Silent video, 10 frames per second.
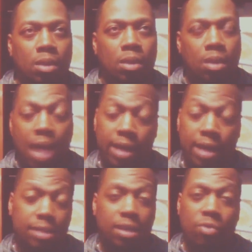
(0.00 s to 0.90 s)
I could
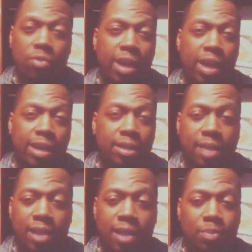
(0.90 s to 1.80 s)
see record
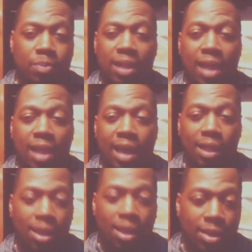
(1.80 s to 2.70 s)
execs being like, look,